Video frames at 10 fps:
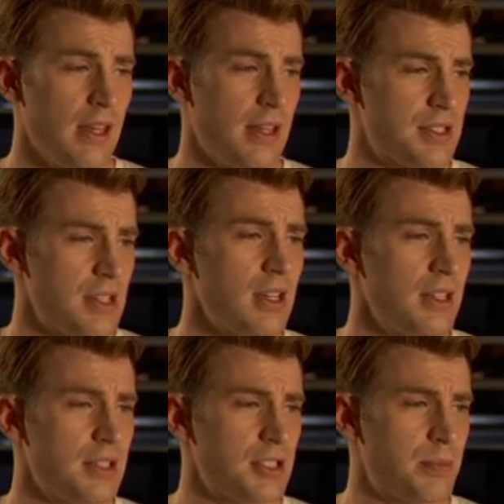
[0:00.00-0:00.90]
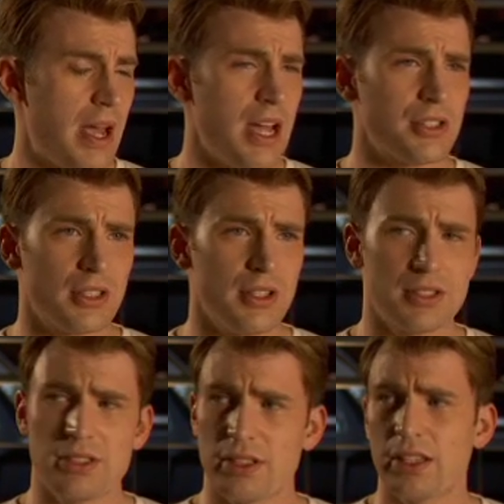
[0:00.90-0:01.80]
And second, it's his passion.
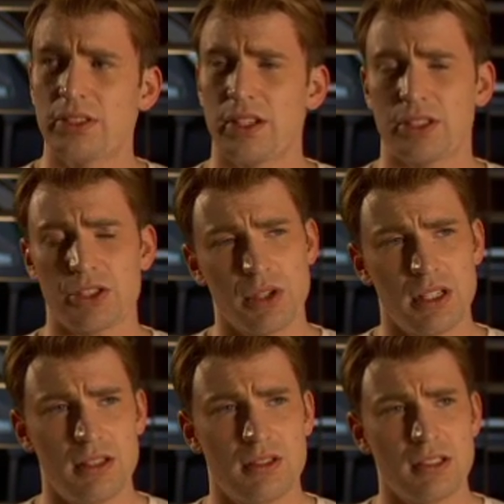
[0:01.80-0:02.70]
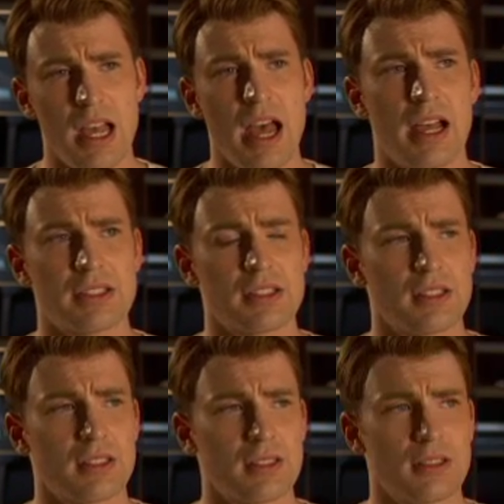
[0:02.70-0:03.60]
This is, like you said, it's a tricky
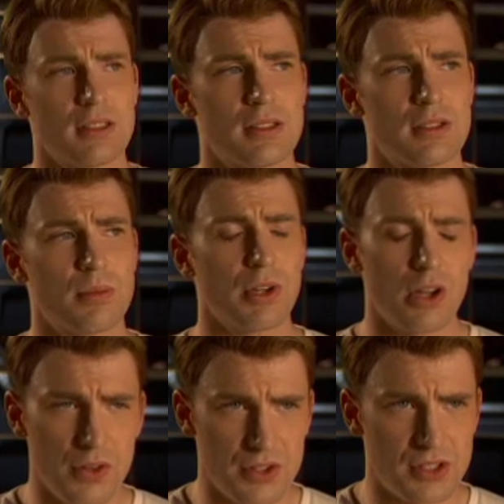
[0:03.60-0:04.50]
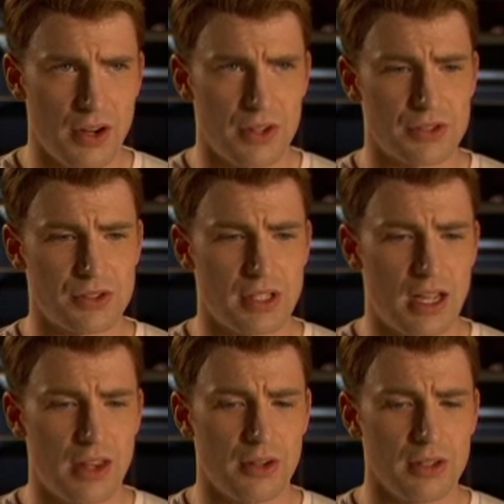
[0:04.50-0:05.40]
task to bring all these characters
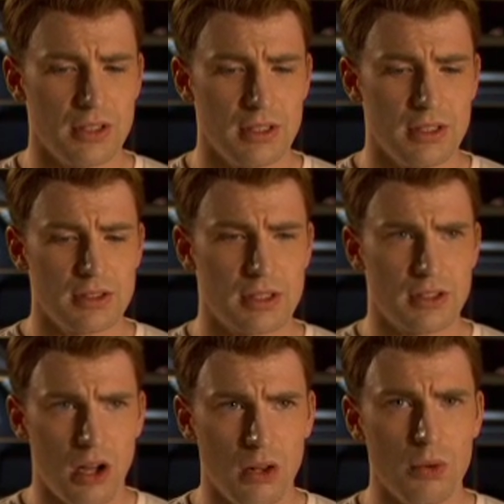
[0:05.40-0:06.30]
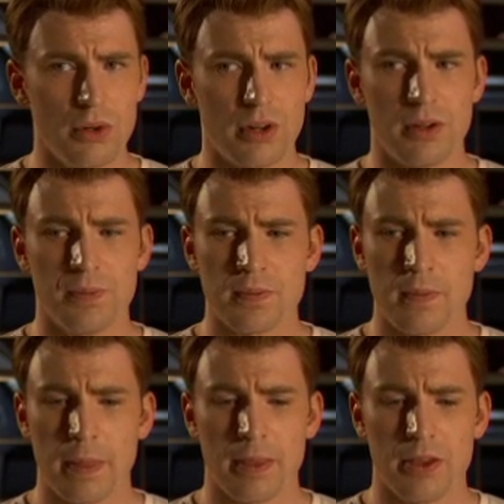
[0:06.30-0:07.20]
together. It's a tall order.
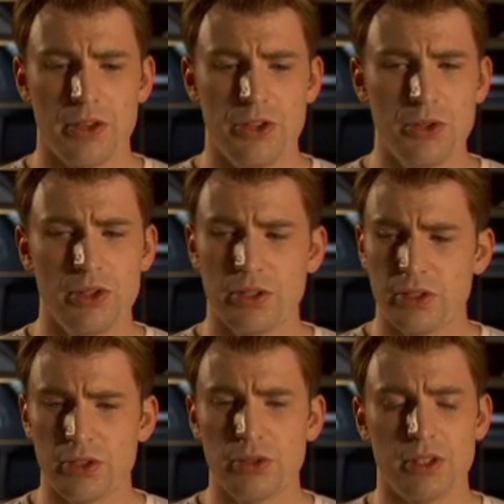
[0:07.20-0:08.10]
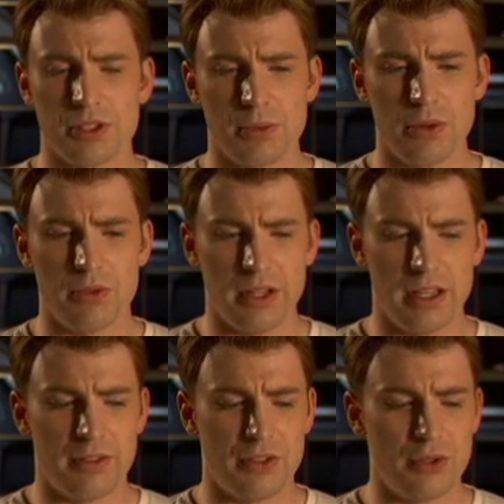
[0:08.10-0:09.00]
You couldn't do this movie
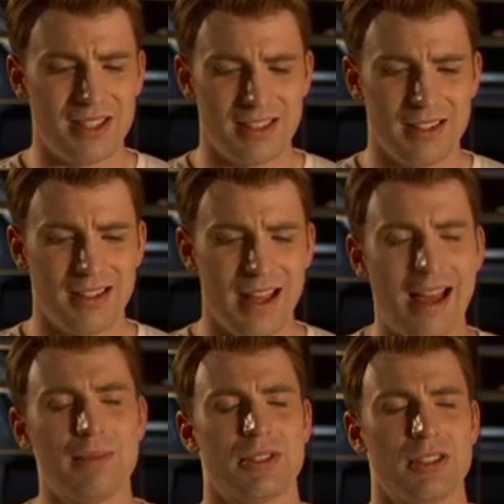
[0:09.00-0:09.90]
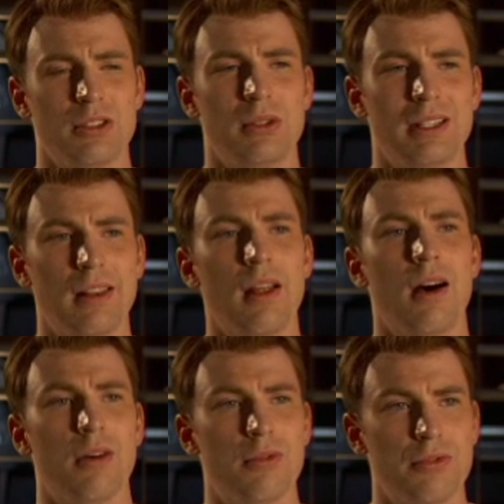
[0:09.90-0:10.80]
if you didn't absolutely
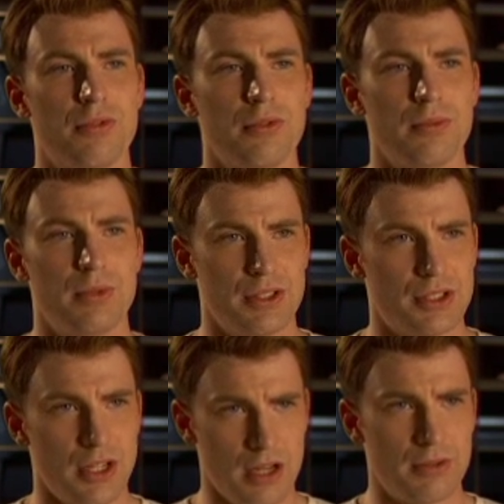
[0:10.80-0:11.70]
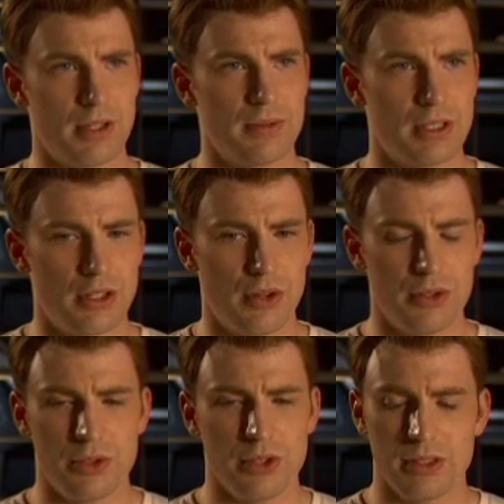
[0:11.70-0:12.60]
love this genre. You know,
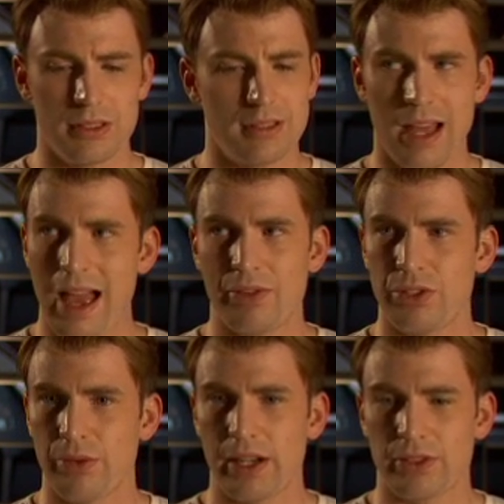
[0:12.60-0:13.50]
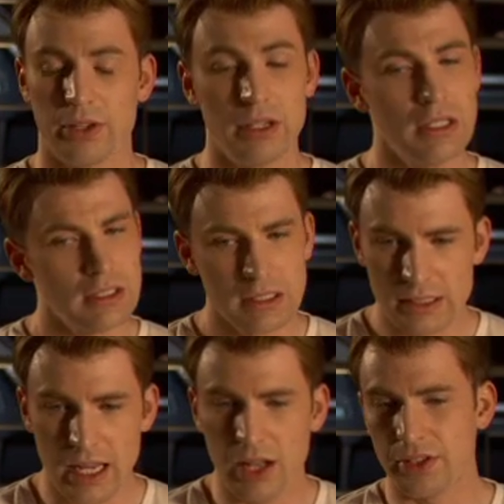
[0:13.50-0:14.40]
you couldn't have a director,
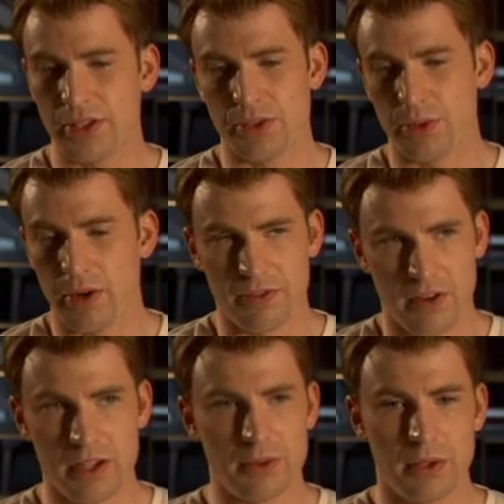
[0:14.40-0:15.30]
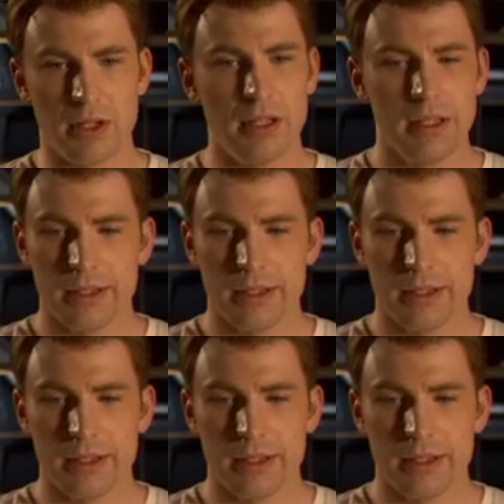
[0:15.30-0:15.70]
talented as you want to find one,